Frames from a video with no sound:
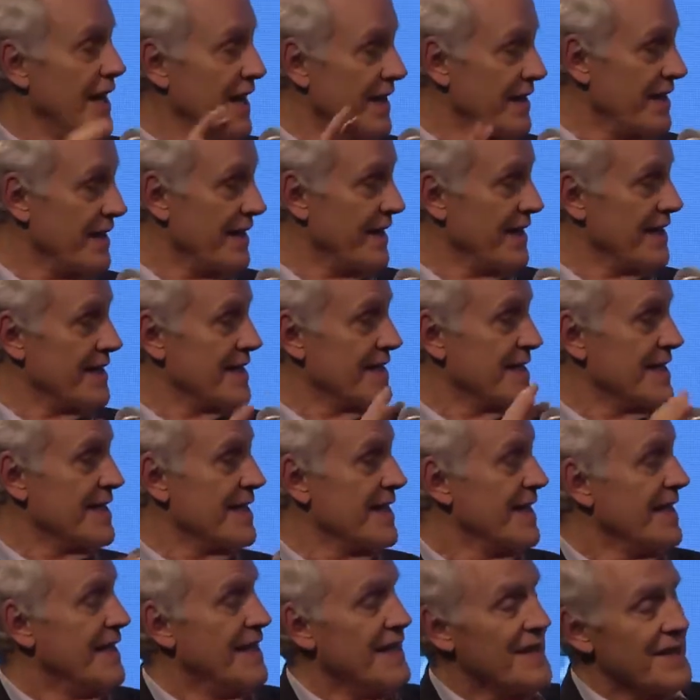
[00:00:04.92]
at things.
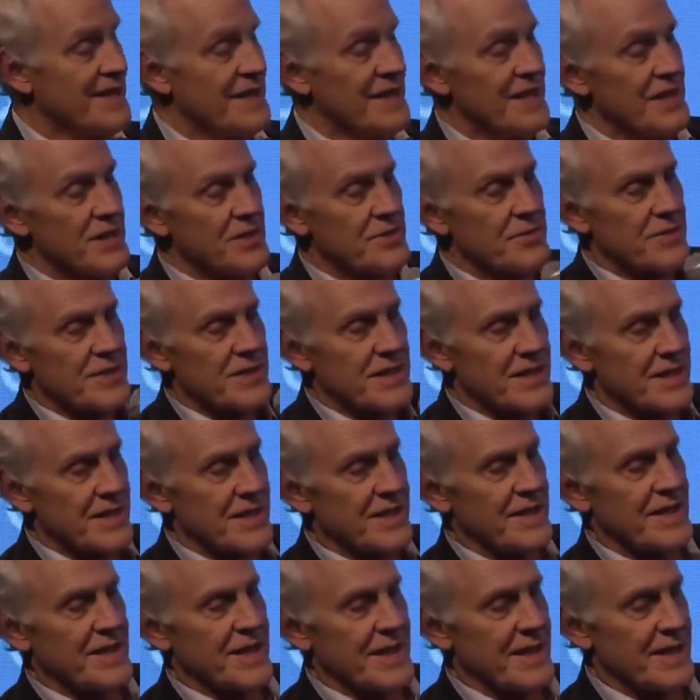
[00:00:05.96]
The interesting
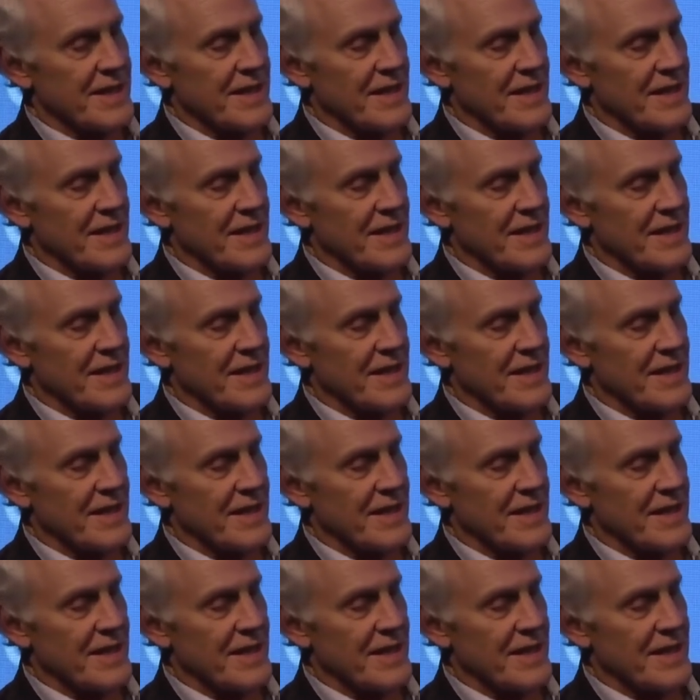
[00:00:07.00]
thing